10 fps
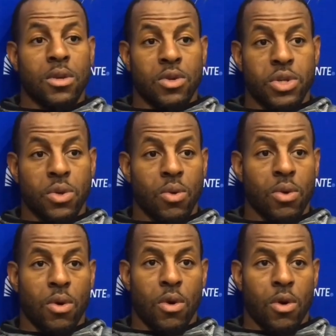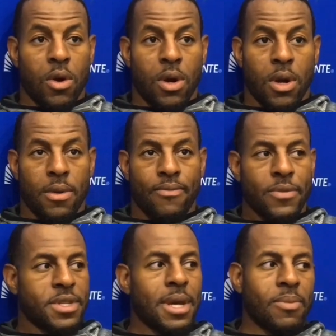you shoot or
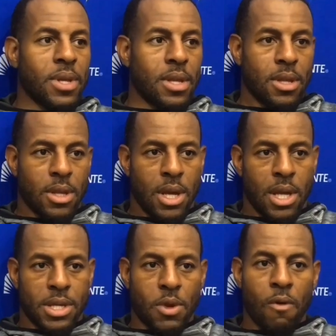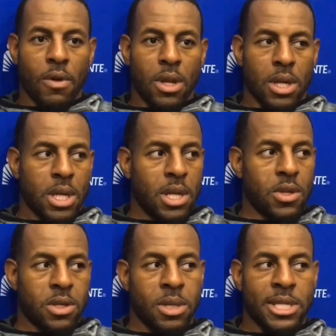something that's overlooked and
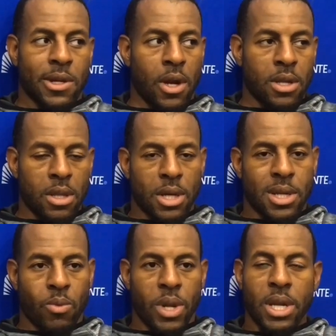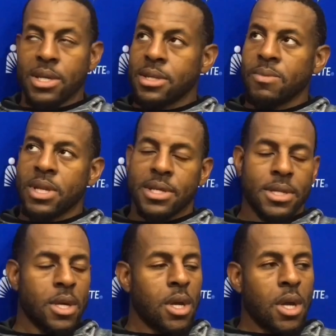there's things that are underlooked and winning is something that's
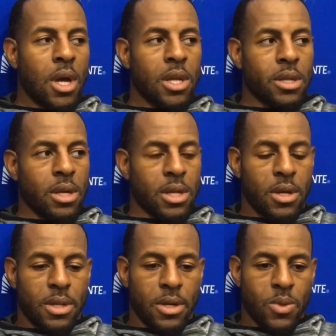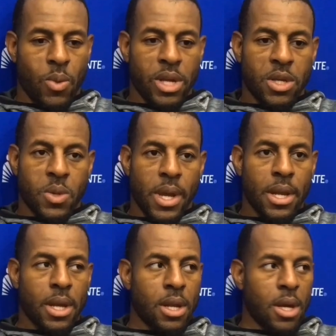underlooked. There, there's a winning trait
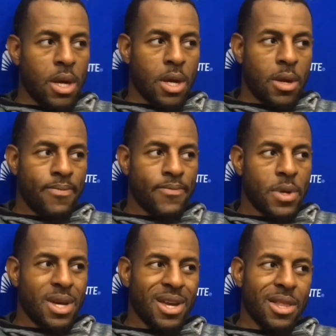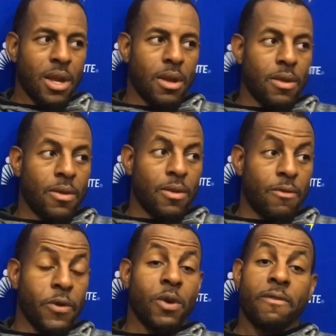and uh, uh,
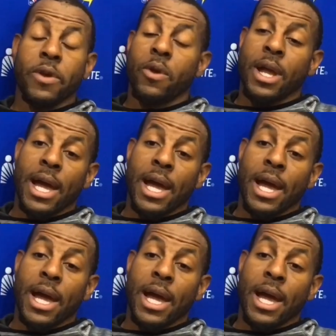fewer and fewer